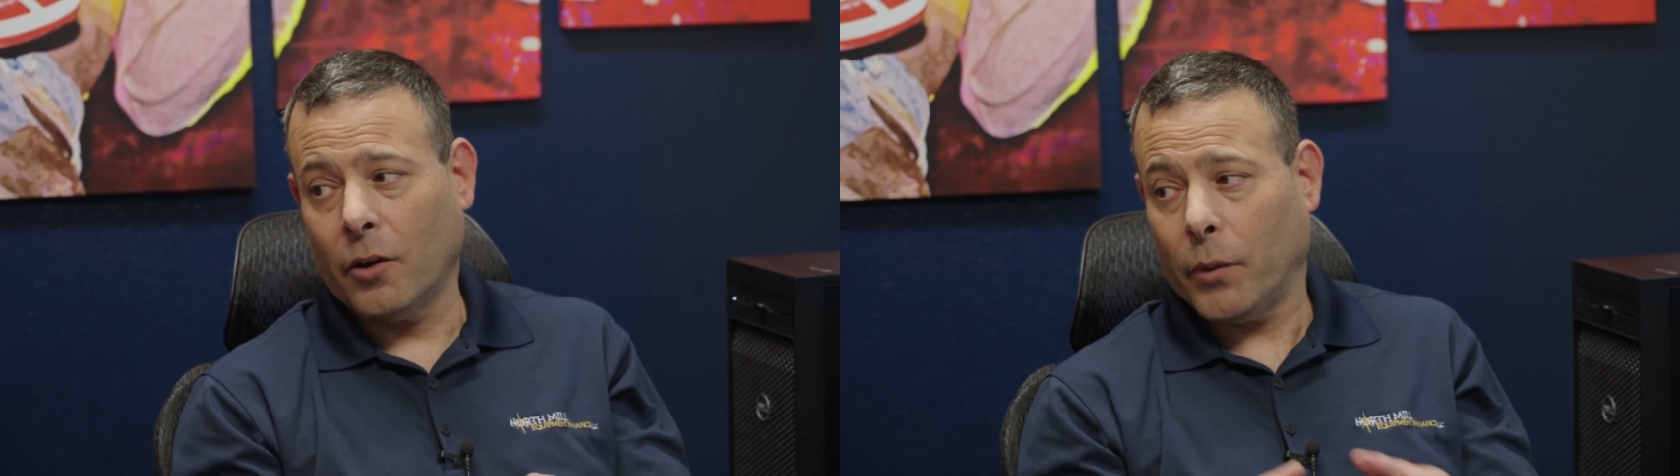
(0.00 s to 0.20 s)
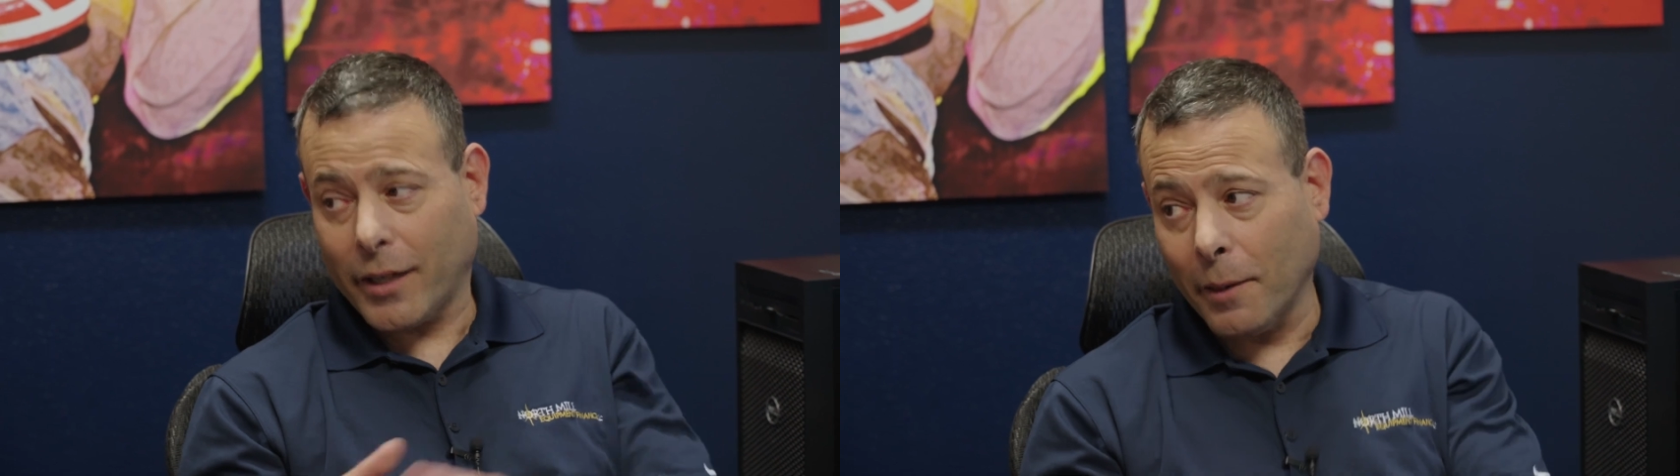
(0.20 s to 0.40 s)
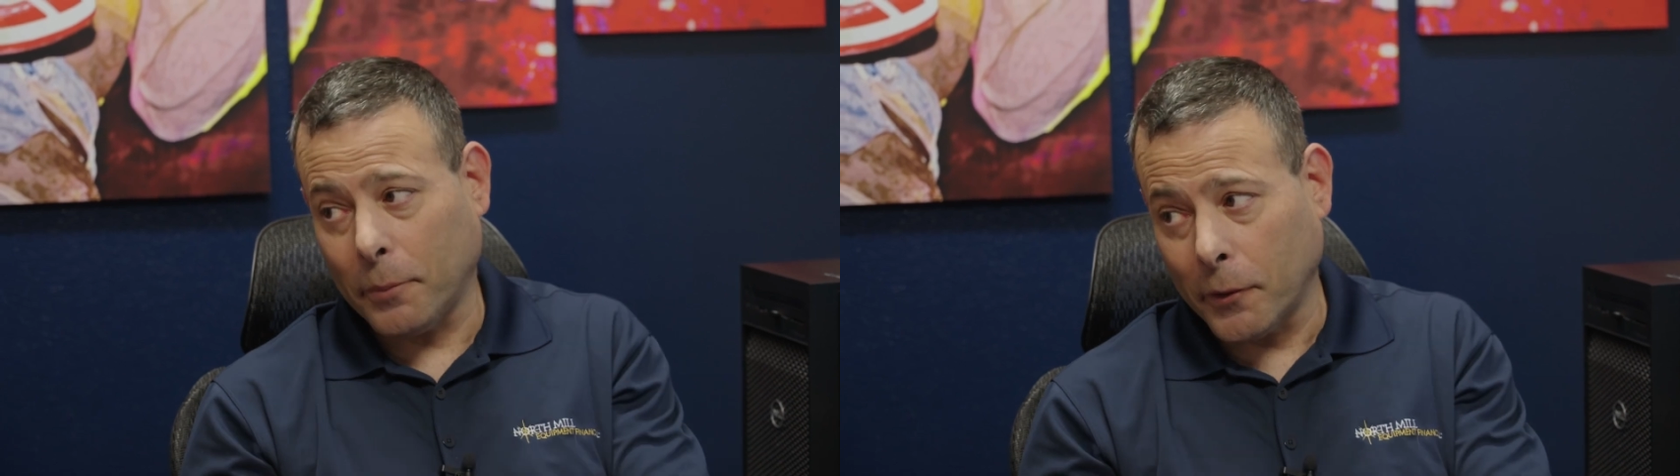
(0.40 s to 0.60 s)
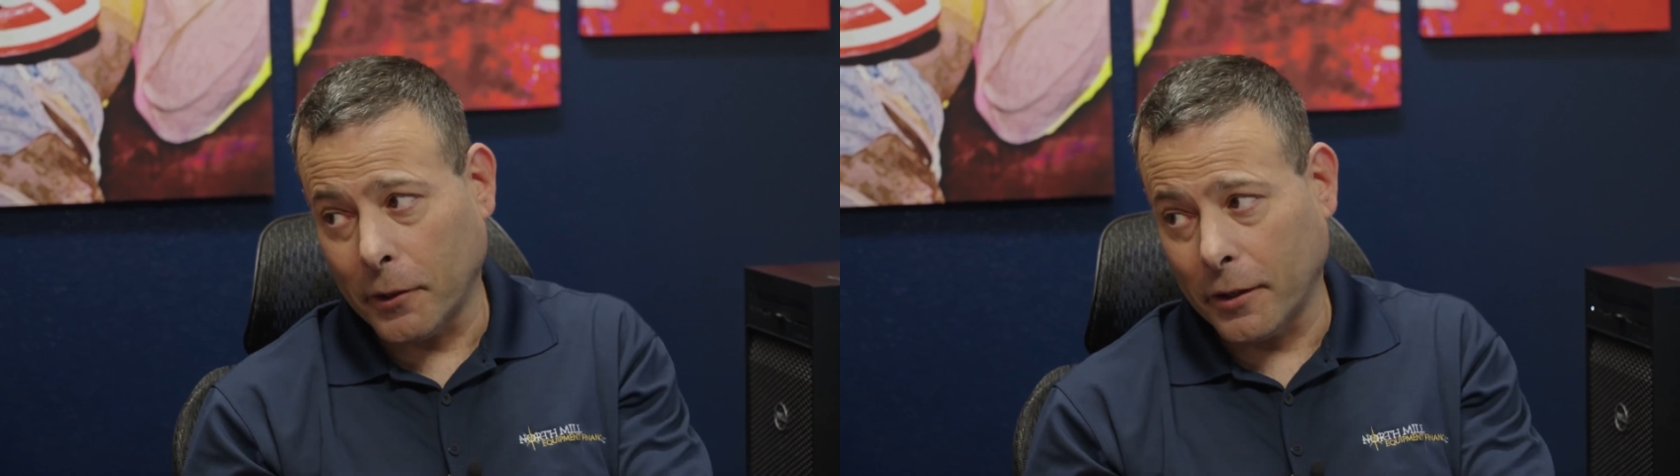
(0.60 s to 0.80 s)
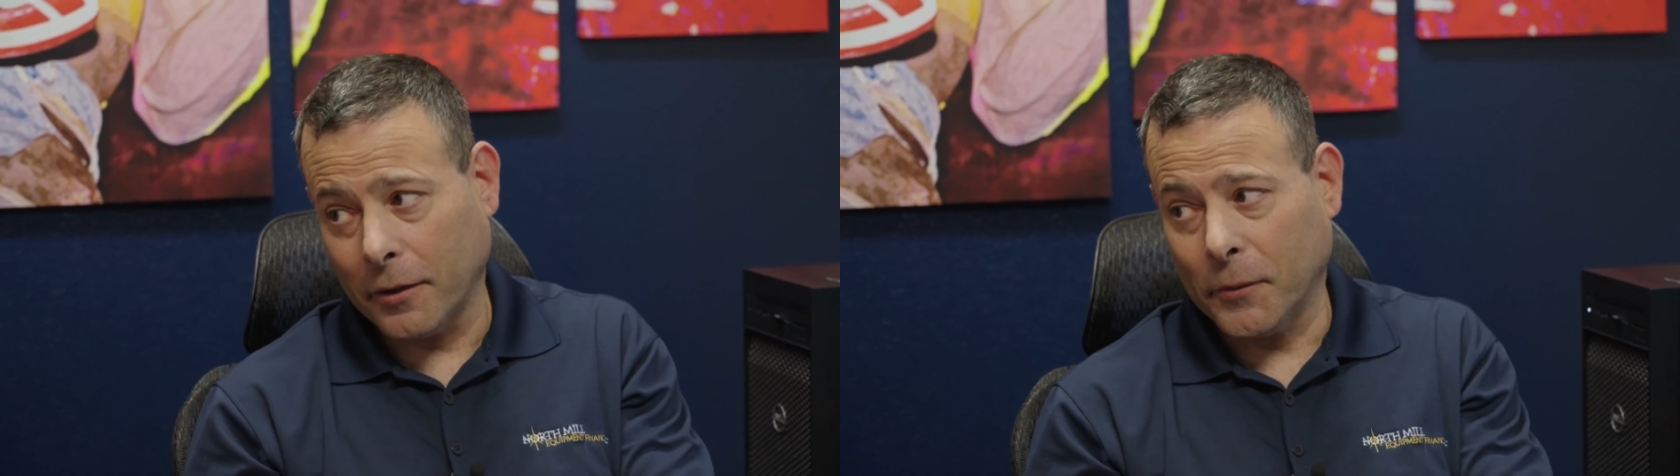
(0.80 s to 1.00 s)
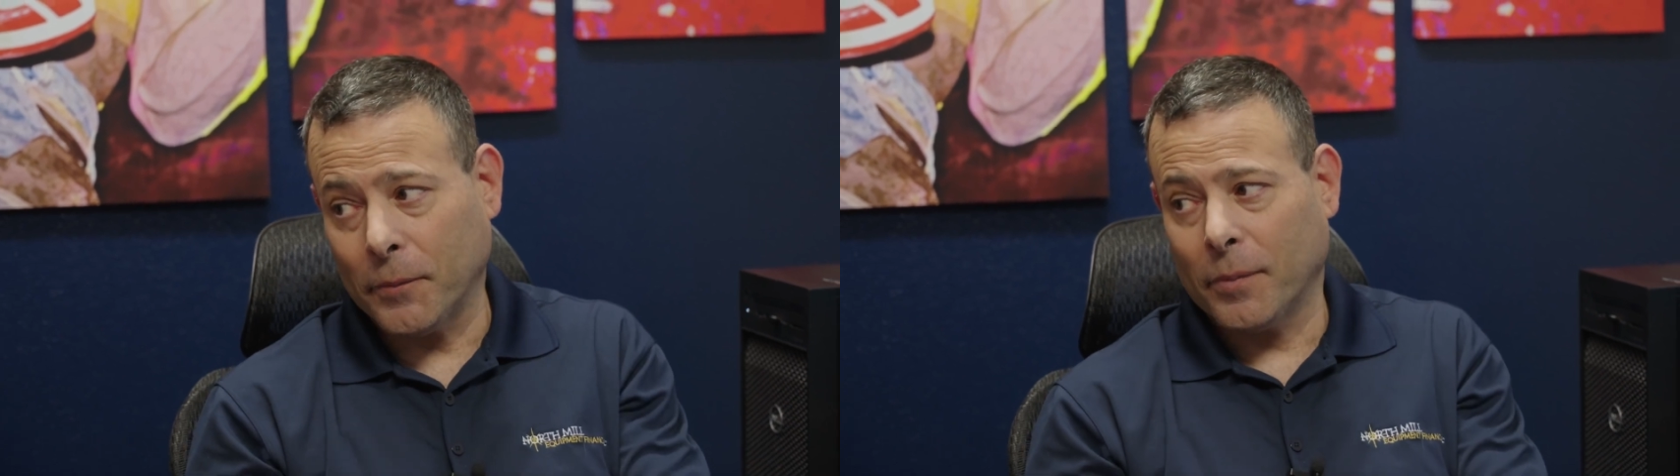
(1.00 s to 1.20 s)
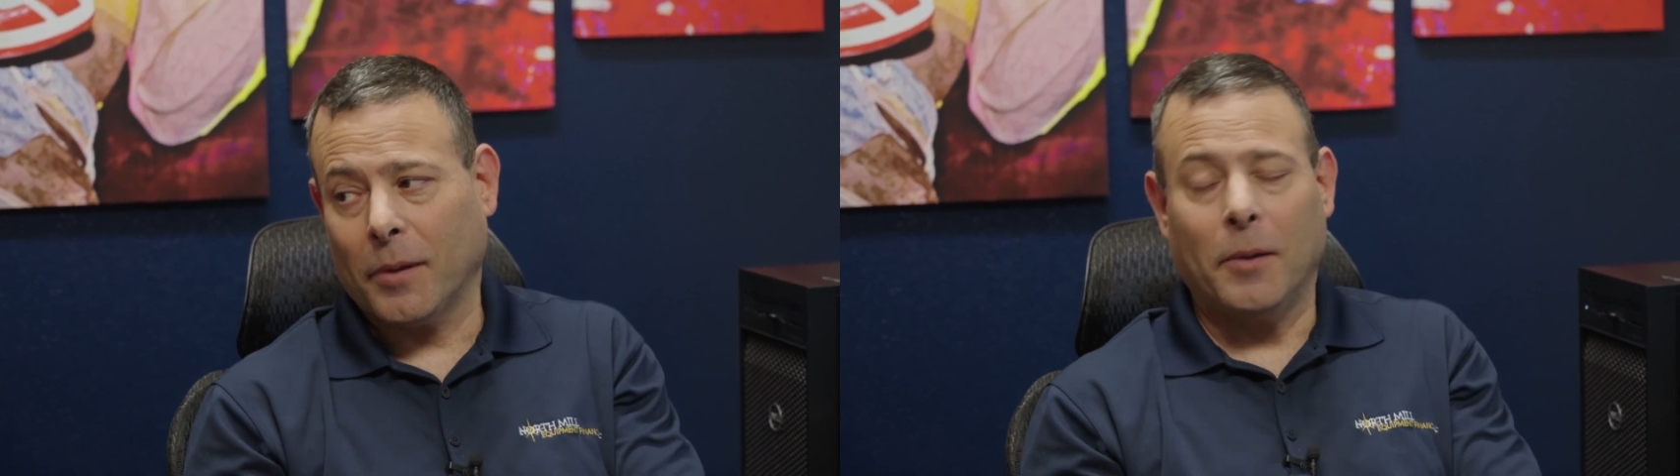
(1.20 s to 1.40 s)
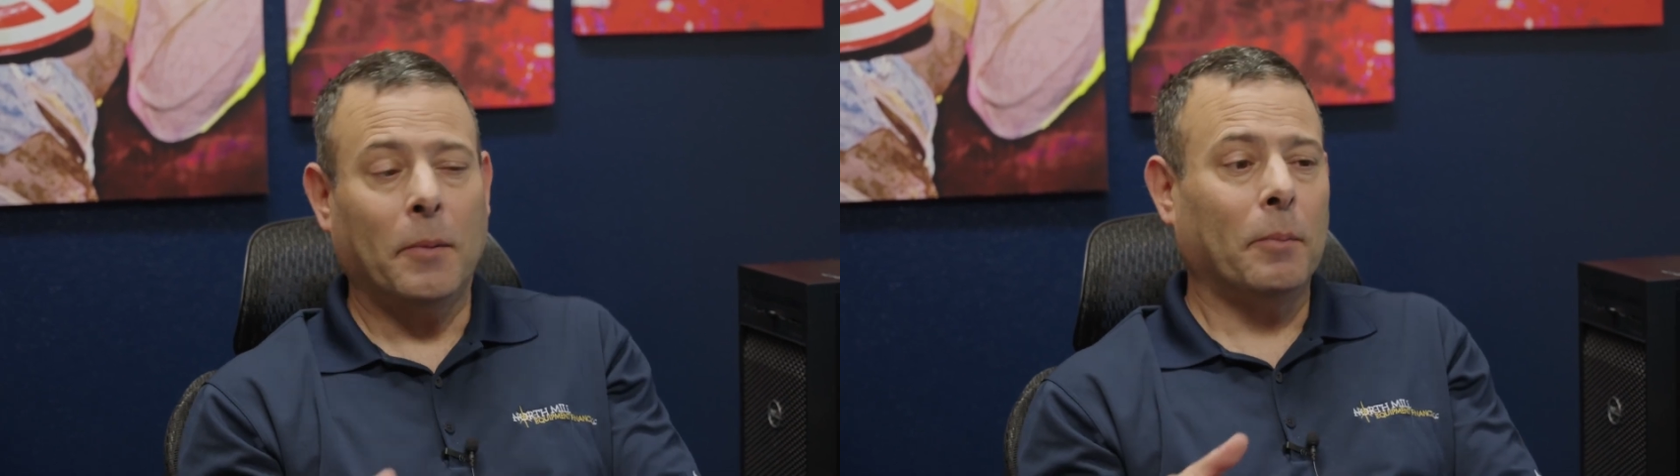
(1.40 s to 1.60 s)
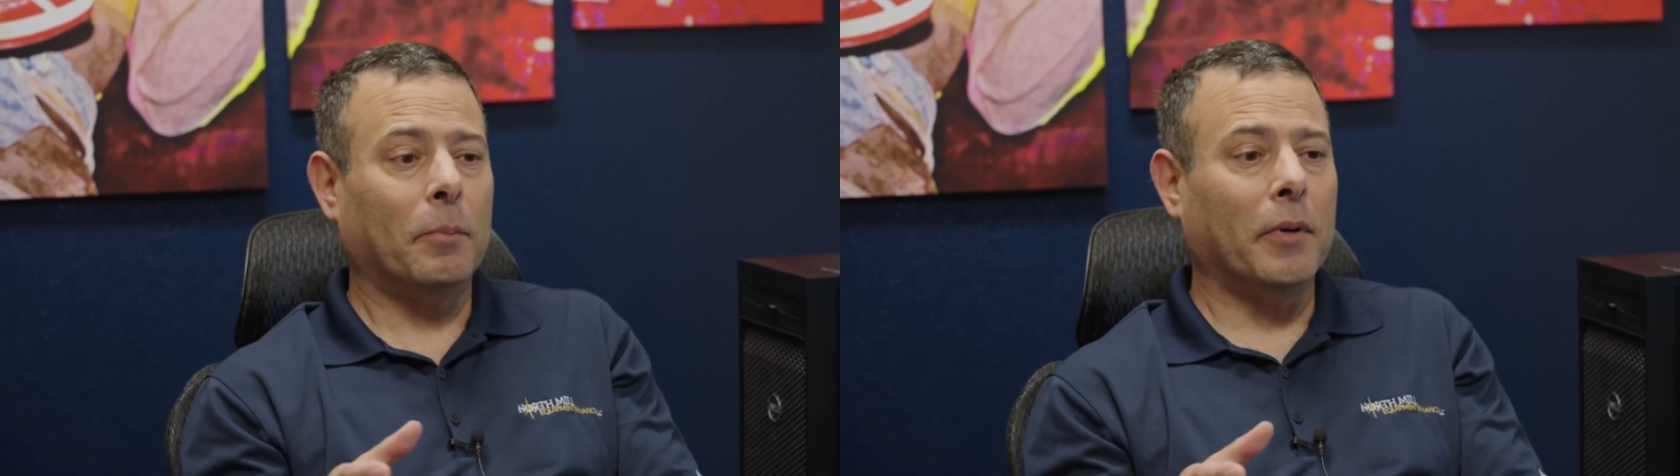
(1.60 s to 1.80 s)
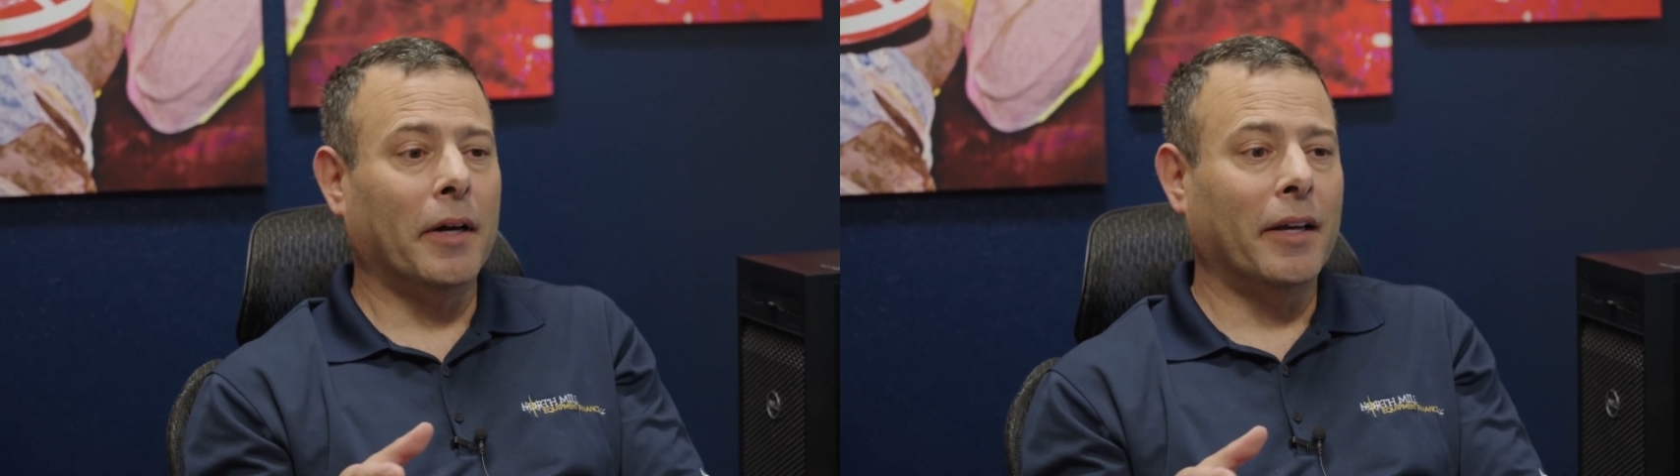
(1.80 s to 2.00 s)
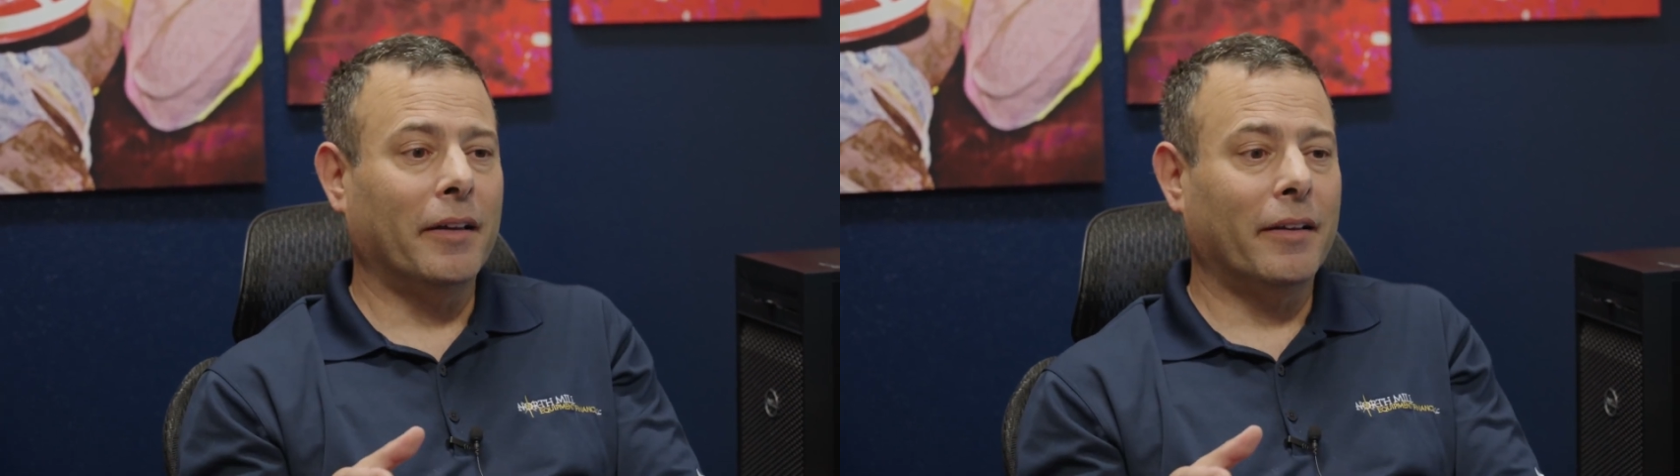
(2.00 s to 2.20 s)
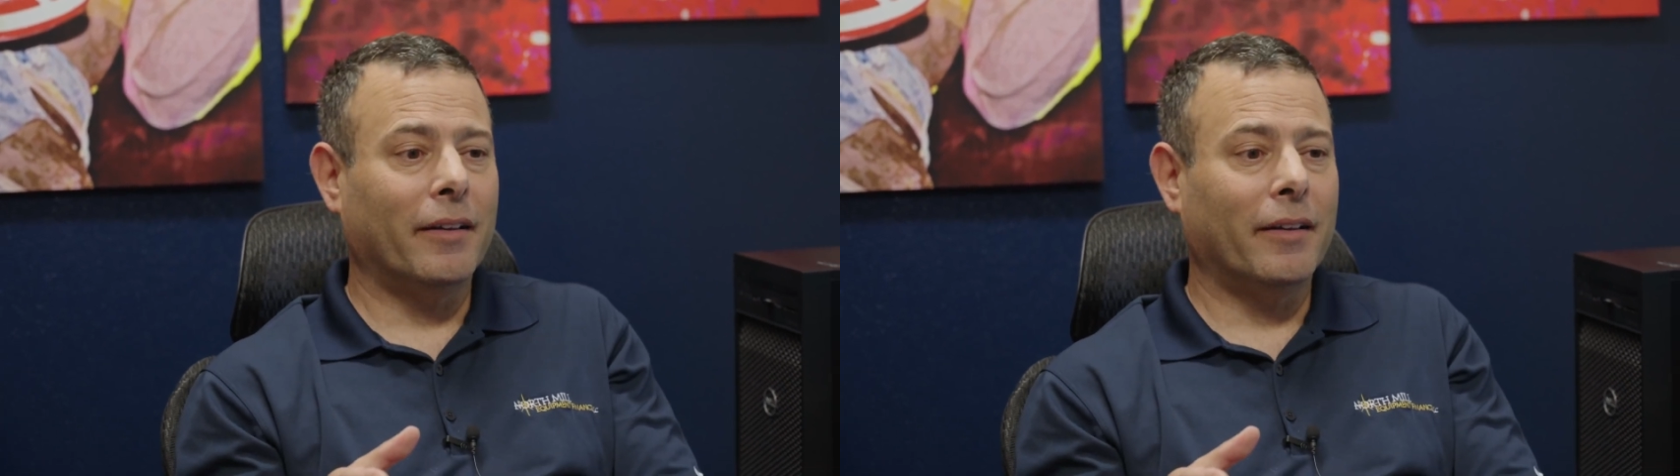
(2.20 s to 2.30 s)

We got bored, but